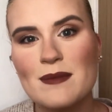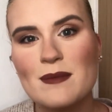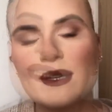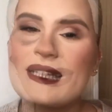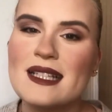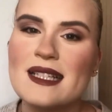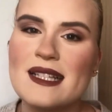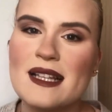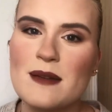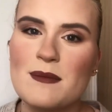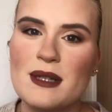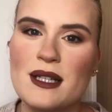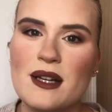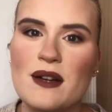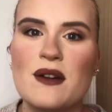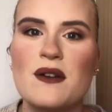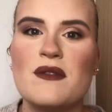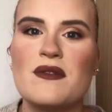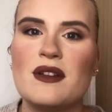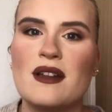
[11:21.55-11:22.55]
Please let me know
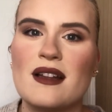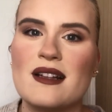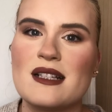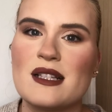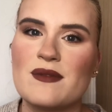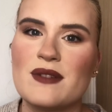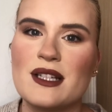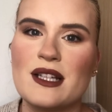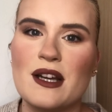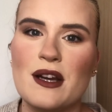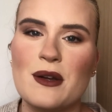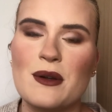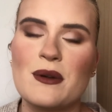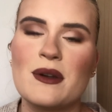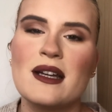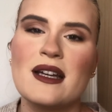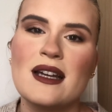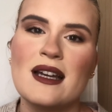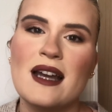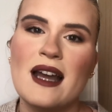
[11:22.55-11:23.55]
if you like this video,
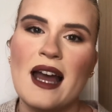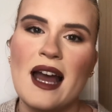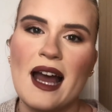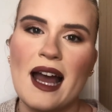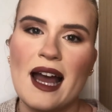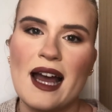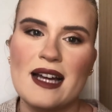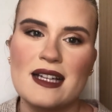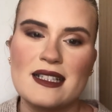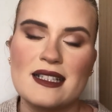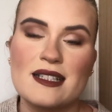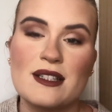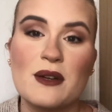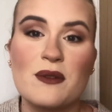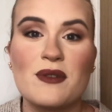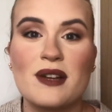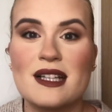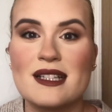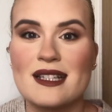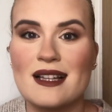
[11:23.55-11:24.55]
and don't
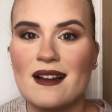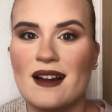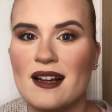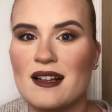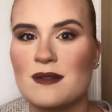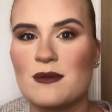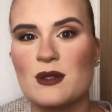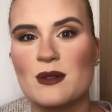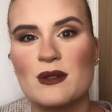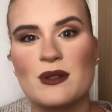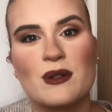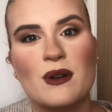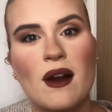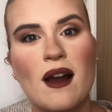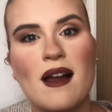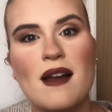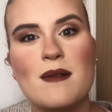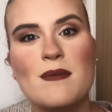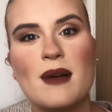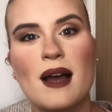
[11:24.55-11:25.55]
forget to like and
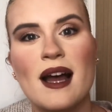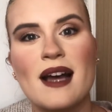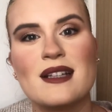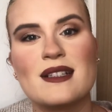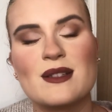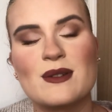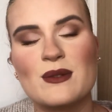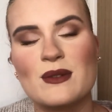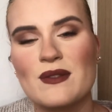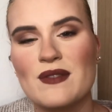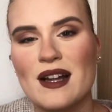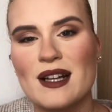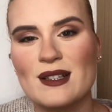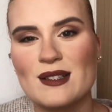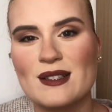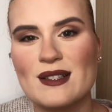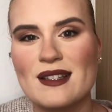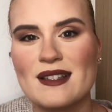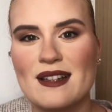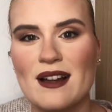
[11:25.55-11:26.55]
subscribe and all that
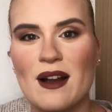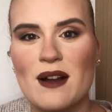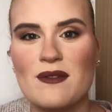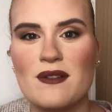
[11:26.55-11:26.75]
good stuff,